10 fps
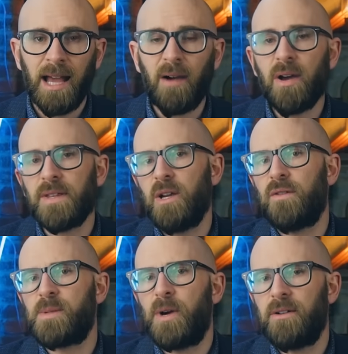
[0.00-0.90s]
however the
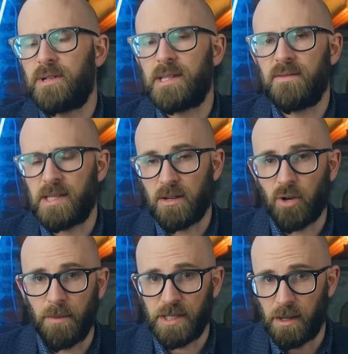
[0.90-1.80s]
offspring receives the
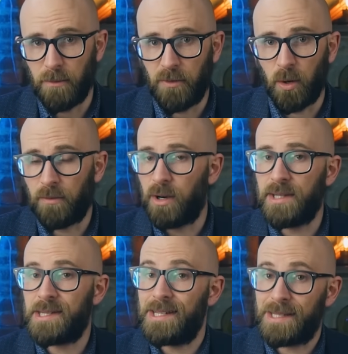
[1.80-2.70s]
chromosome for, for
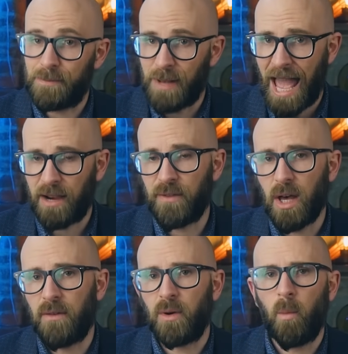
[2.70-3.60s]
instance, black
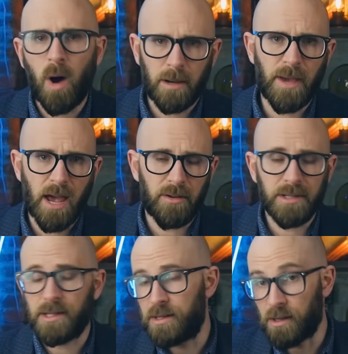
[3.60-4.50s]
fur from one
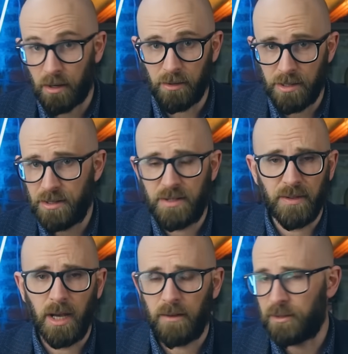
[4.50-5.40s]
parent and orange
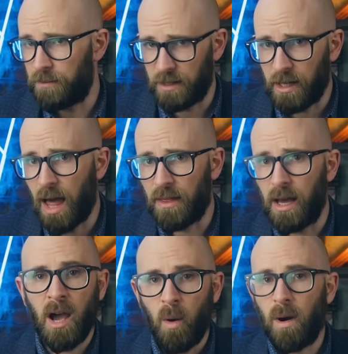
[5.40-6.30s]
fur from the
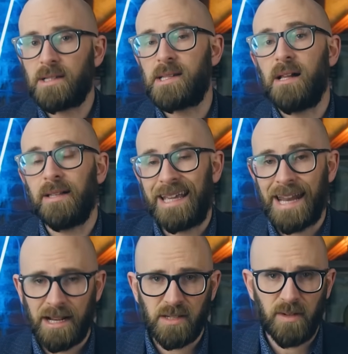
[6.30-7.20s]
other. One cell
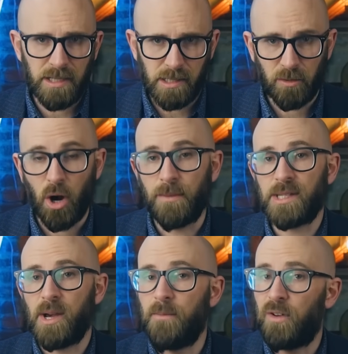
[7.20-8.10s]
inactivates the
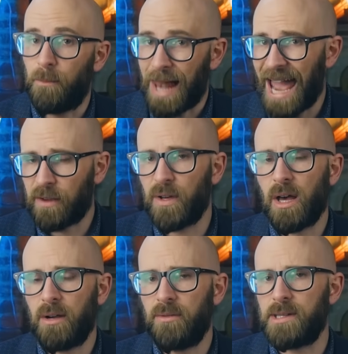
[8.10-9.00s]
chromosome for black
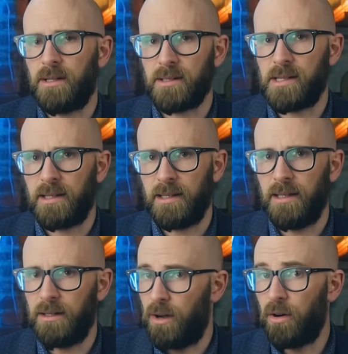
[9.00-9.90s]
fur, resulting
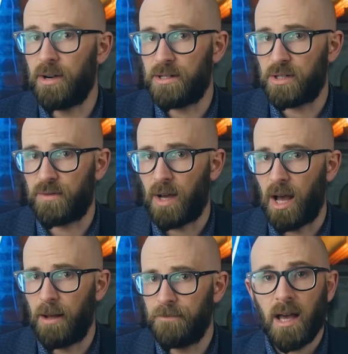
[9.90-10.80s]
in orange
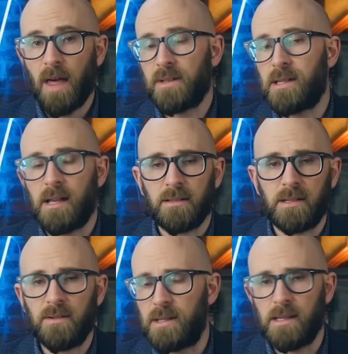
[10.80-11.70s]
fur. Other cells cells
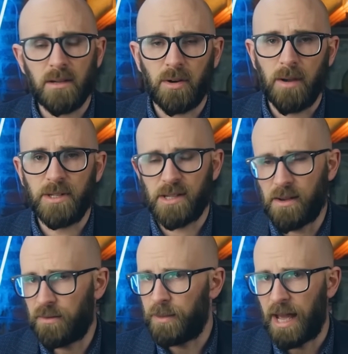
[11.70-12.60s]
use the
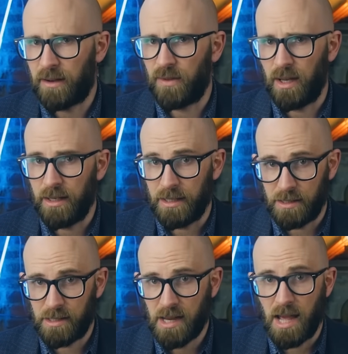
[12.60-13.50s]
chromosome for black fur
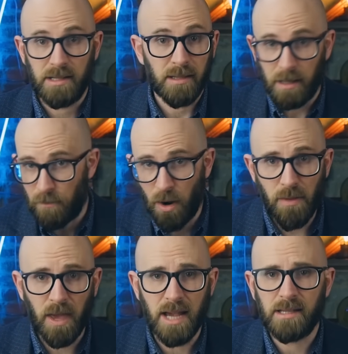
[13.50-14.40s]
instead. In
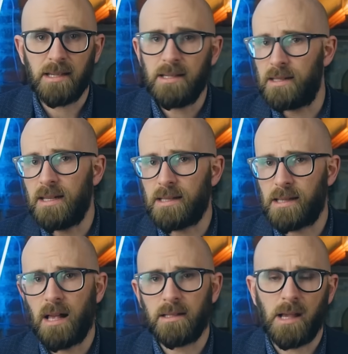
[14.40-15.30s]
both cases, these
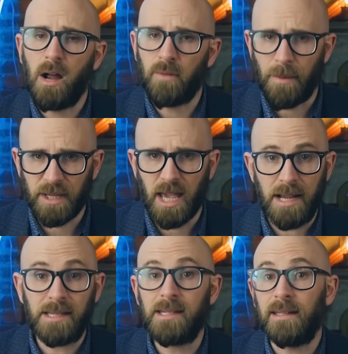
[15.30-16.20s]
cells are
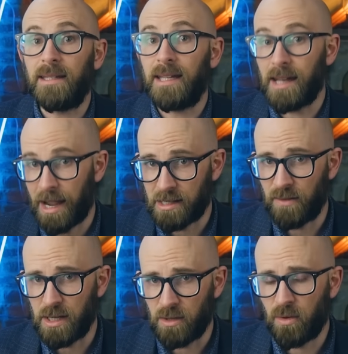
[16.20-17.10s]
replicated and the
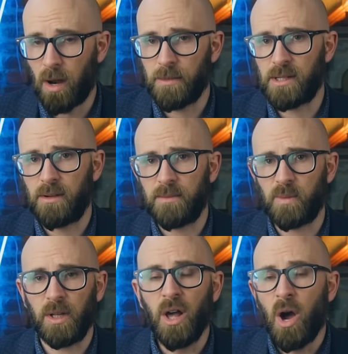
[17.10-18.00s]
inactivated chromosomes
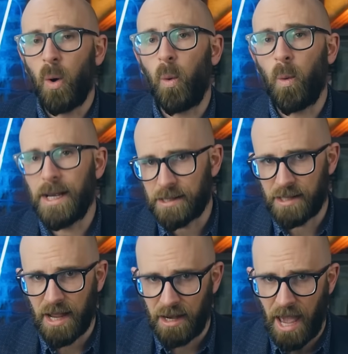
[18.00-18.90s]
will always
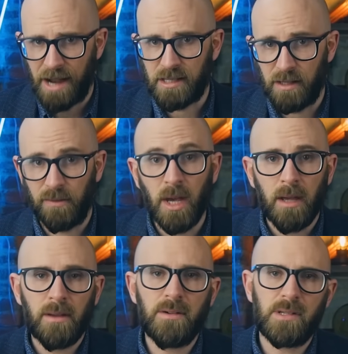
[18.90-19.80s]
stay inactive.
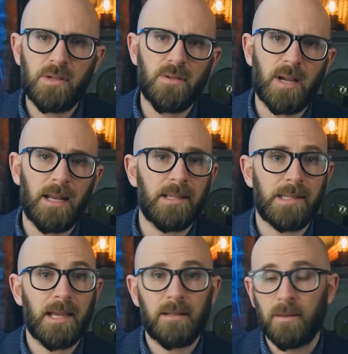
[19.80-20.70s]
Those two colors
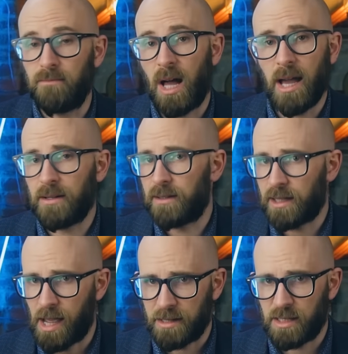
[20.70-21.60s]
then combine on the
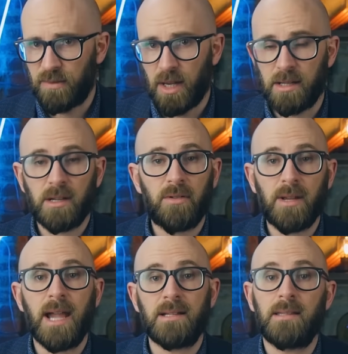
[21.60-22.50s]
cat's fur to
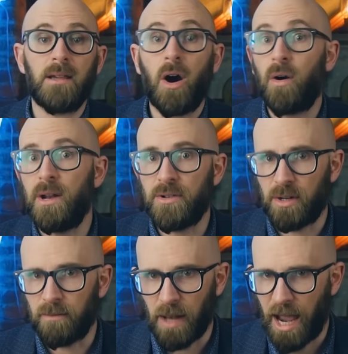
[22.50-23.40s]
create the orange
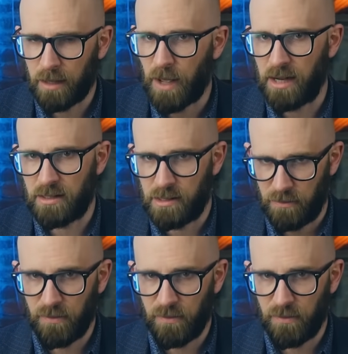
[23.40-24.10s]
and black patches of